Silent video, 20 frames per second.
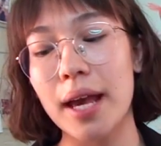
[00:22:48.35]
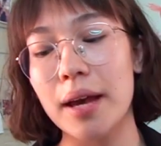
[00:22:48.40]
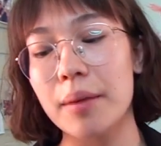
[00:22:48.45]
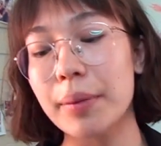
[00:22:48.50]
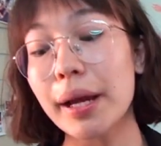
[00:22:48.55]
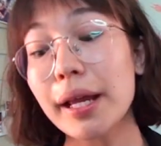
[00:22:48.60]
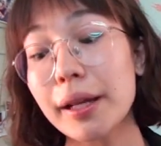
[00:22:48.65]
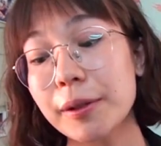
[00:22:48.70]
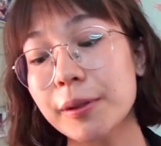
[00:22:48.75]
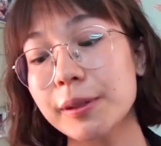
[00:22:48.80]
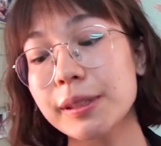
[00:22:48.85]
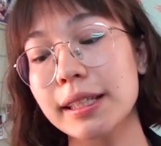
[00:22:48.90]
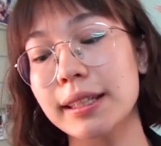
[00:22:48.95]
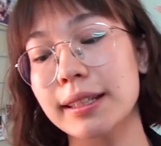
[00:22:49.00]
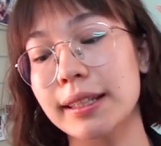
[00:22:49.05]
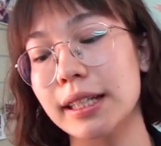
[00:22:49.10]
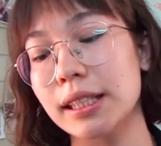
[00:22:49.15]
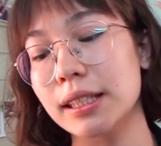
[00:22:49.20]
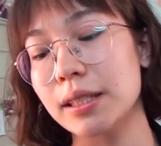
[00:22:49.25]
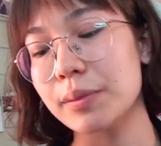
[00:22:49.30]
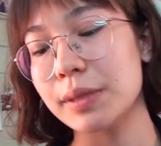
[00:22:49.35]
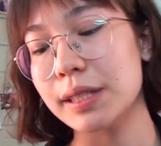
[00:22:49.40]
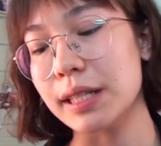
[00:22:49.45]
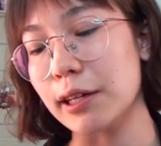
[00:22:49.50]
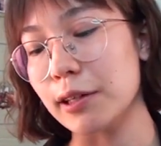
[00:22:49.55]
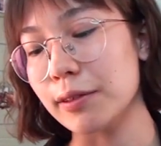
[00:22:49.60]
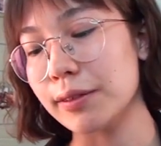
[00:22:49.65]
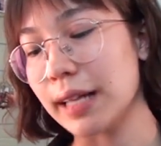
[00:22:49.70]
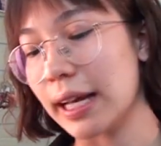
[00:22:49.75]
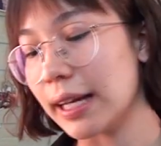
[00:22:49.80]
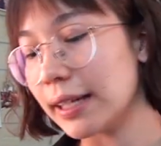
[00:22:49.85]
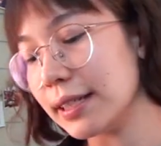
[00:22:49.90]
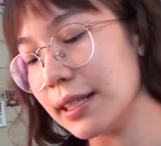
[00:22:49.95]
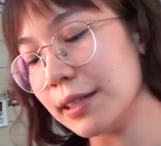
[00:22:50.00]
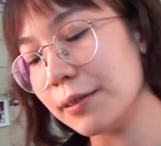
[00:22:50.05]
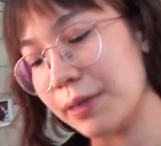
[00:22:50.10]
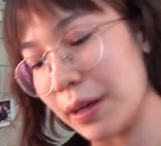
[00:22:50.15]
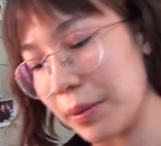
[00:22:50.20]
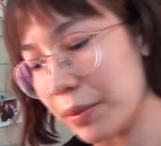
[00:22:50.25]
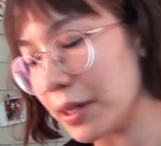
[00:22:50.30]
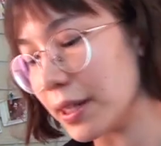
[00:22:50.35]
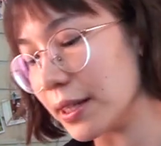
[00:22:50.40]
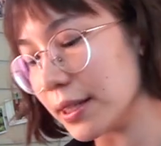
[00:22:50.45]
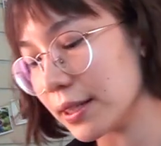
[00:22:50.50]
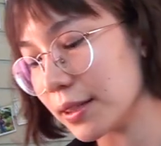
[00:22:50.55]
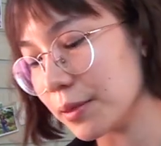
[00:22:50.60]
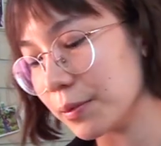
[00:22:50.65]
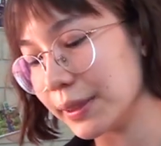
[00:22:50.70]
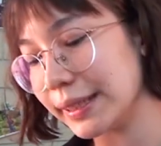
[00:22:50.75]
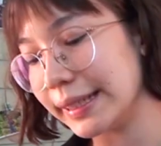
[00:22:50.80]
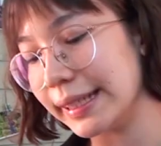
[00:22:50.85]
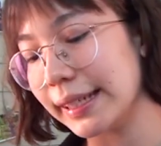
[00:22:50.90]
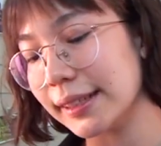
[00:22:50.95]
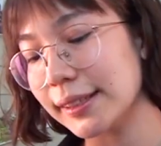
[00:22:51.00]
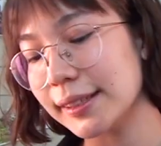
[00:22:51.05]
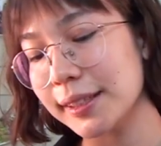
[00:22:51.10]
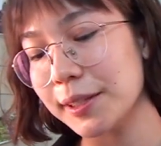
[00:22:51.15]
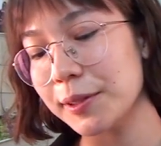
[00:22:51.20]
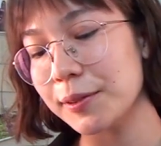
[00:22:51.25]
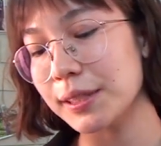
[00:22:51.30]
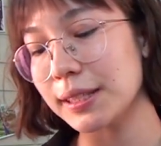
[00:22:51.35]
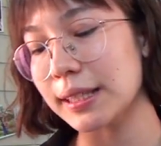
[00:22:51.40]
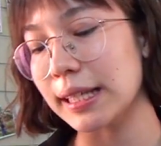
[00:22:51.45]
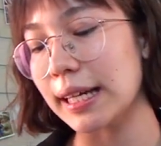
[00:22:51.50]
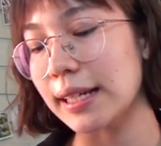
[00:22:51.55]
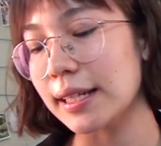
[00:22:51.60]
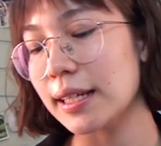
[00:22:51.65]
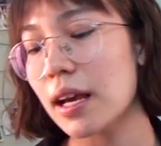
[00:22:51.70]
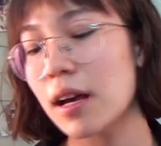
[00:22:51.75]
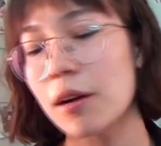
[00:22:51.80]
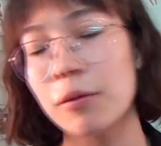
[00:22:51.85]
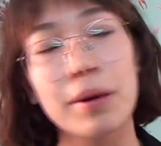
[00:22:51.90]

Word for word: men who declare themselves anti-feminist with the excuse that